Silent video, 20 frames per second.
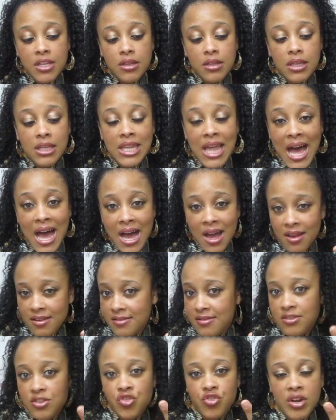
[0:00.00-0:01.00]
locks,
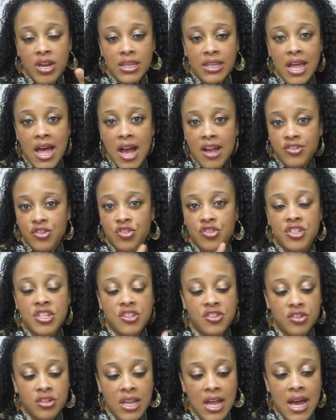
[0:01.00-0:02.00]
dreadlocks or
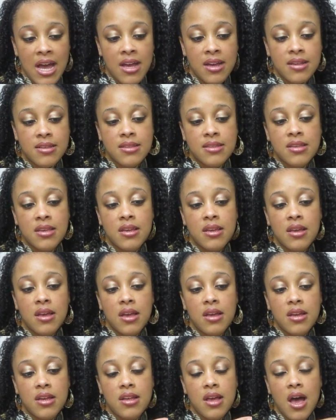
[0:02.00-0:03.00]
sister locks,
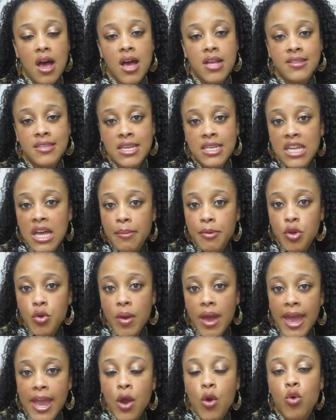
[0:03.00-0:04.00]
a
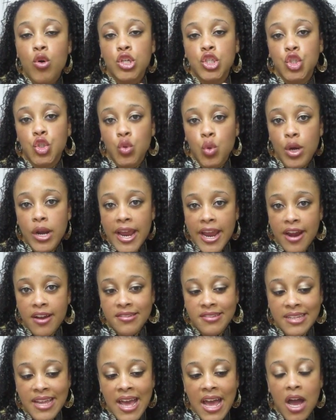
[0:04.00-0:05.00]
TWA or a short
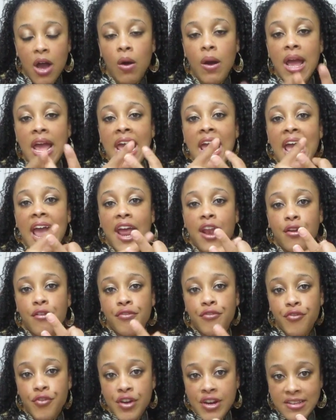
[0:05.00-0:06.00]
hairstyle and a
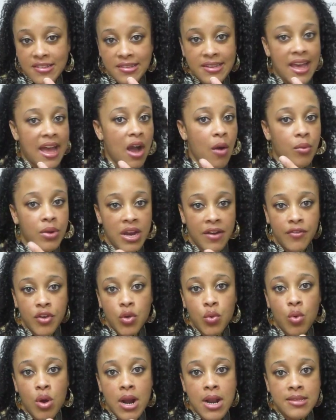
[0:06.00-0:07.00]
freestyle, whatever
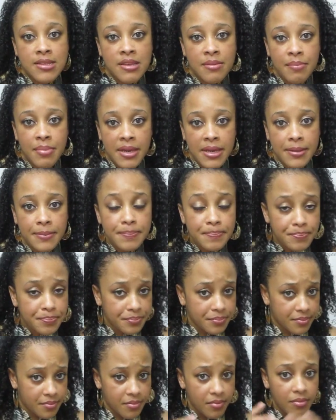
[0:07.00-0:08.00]
you want it to be.
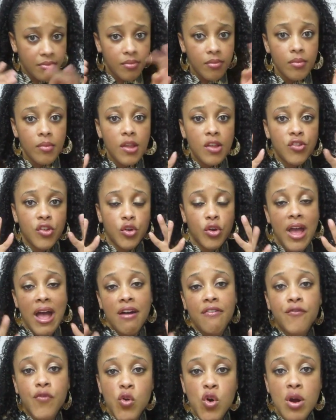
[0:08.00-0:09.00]
So you
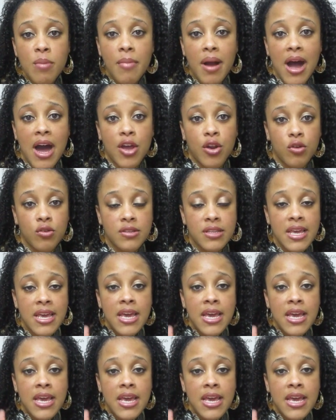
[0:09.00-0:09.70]
have four models.